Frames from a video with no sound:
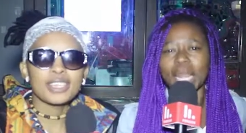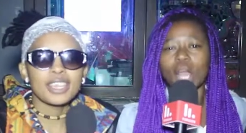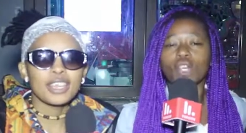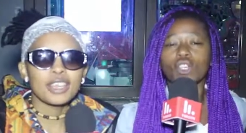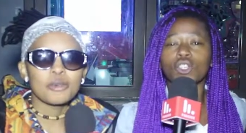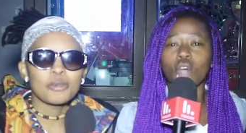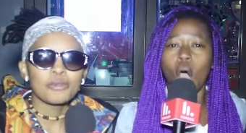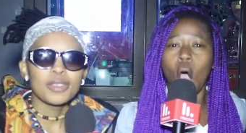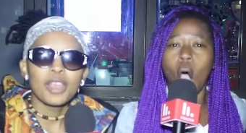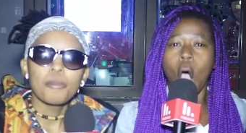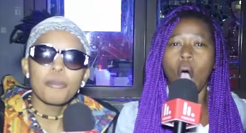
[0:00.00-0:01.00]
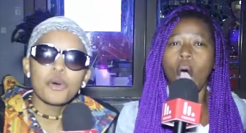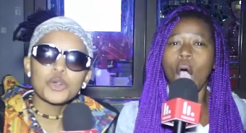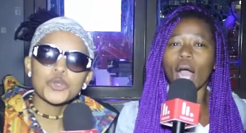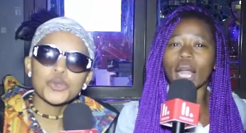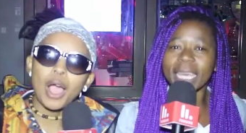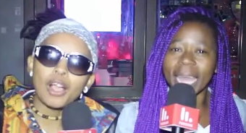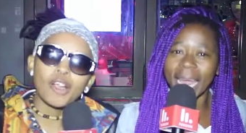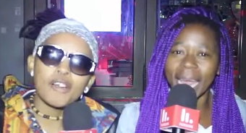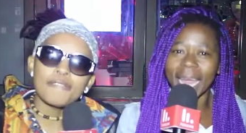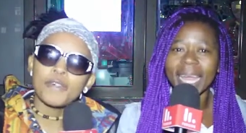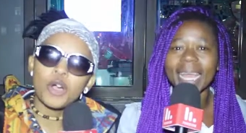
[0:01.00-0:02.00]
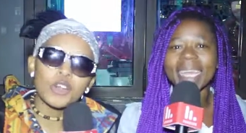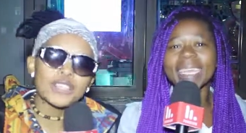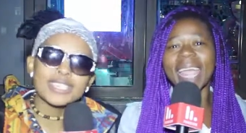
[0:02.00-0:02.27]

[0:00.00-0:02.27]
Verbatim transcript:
Speaker 1: we played song. Yeah, Thank